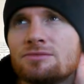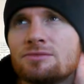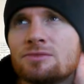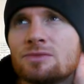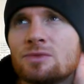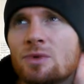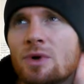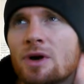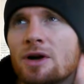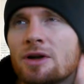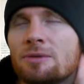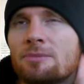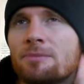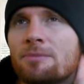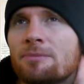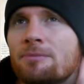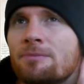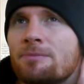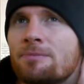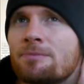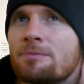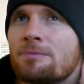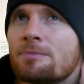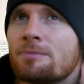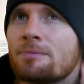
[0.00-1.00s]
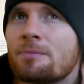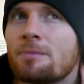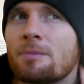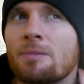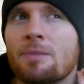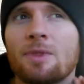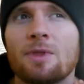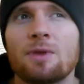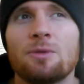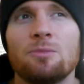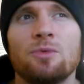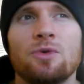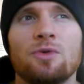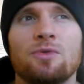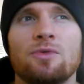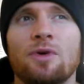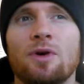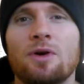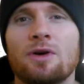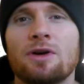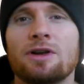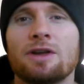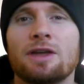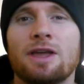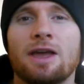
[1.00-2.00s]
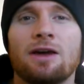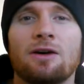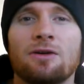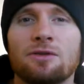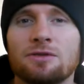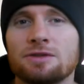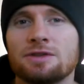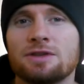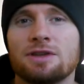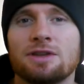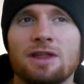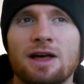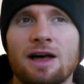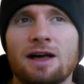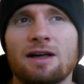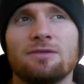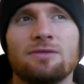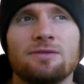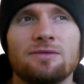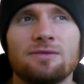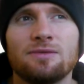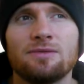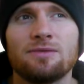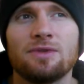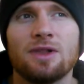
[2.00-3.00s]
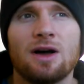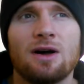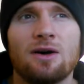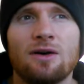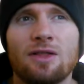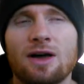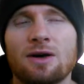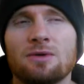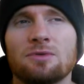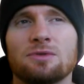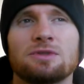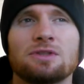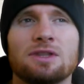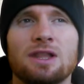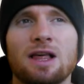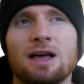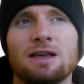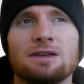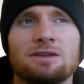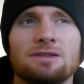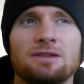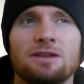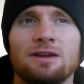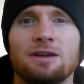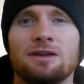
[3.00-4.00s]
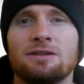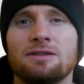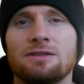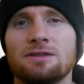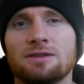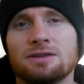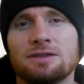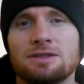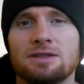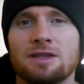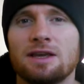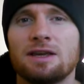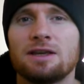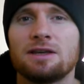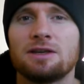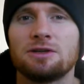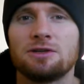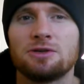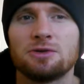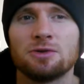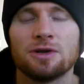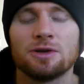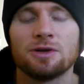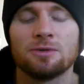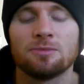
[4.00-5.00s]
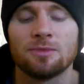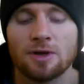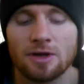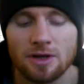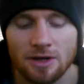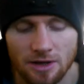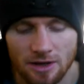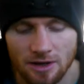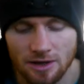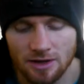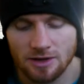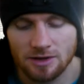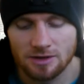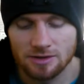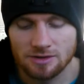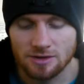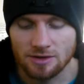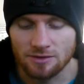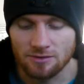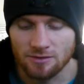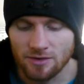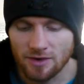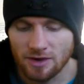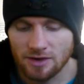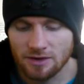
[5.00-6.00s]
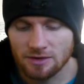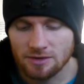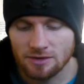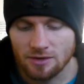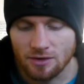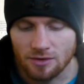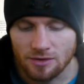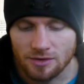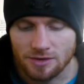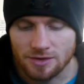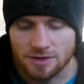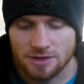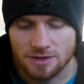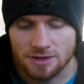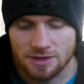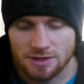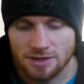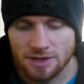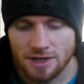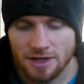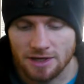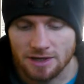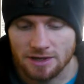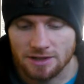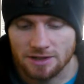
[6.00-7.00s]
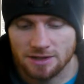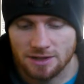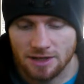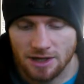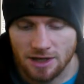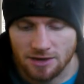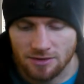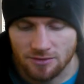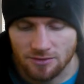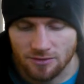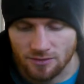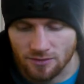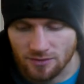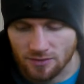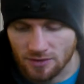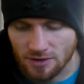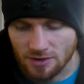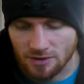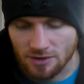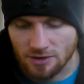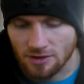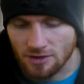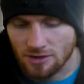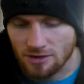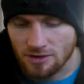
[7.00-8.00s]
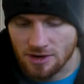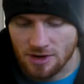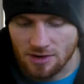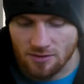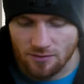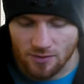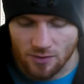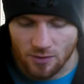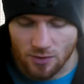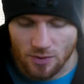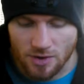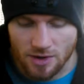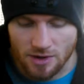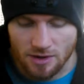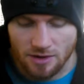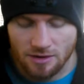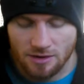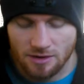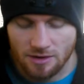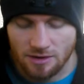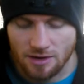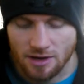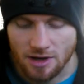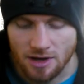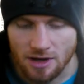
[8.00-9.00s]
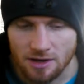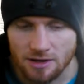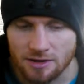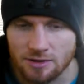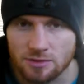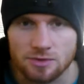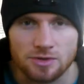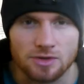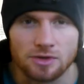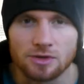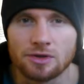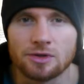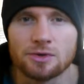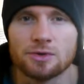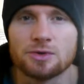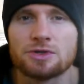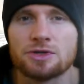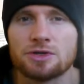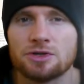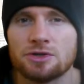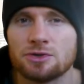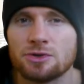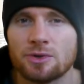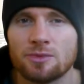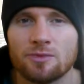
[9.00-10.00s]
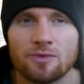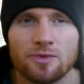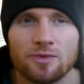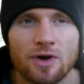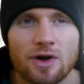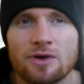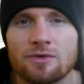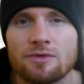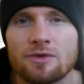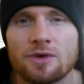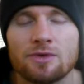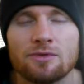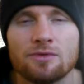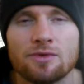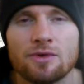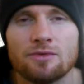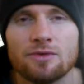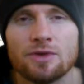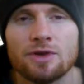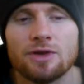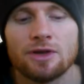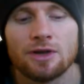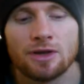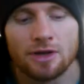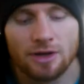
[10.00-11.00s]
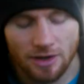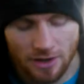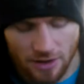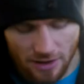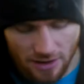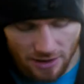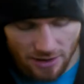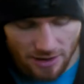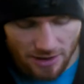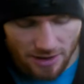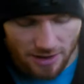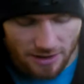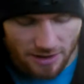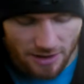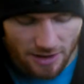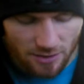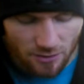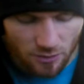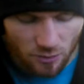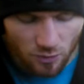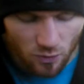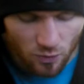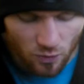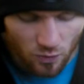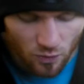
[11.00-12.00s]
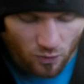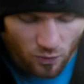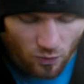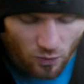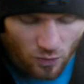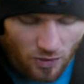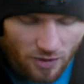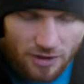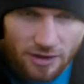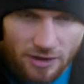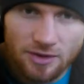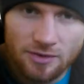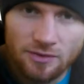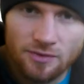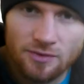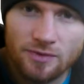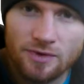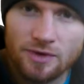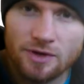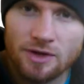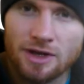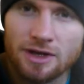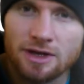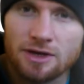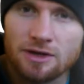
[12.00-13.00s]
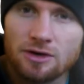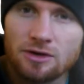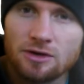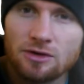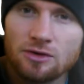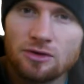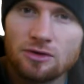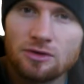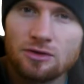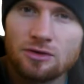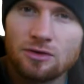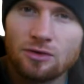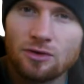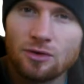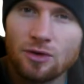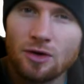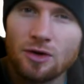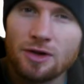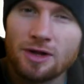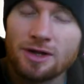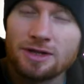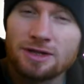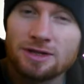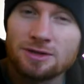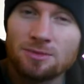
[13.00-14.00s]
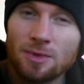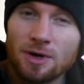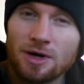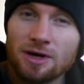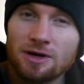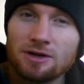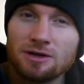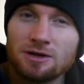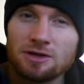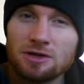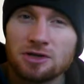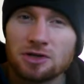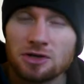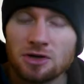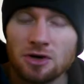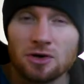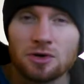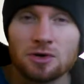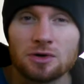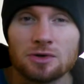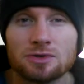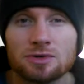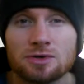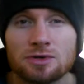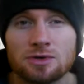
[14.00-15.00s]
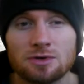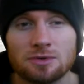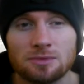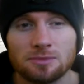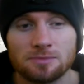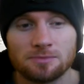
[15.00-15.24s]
Wait. Before I get onto that flower, that was last night, the snake dream. So I felt all these snakes kind of going everywhere, and it was a lucid dream, very, very vivid. And then one I could feel like crawling into my shorts,